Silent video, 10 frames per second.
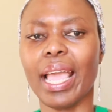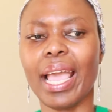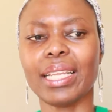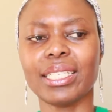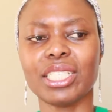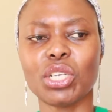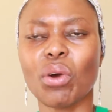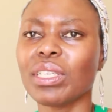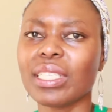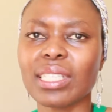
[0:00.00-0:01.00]
And she
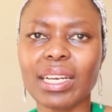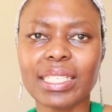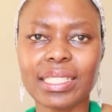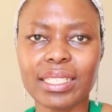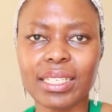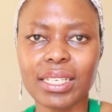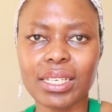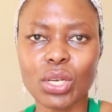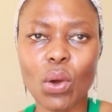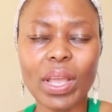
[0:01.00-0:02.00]
only started
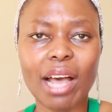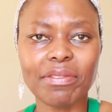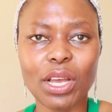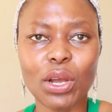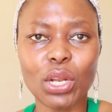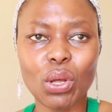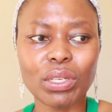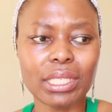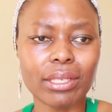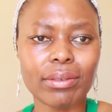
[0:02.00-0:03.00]
going after her
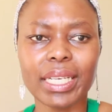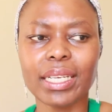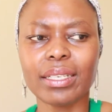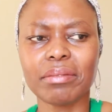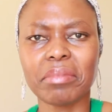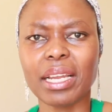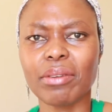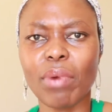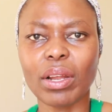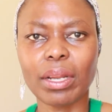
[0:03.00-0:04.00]
law degree at
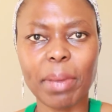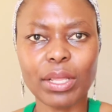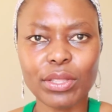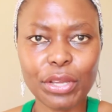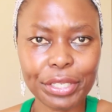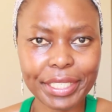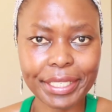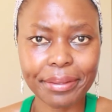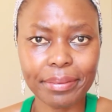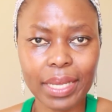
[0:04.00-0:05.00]
around about 30.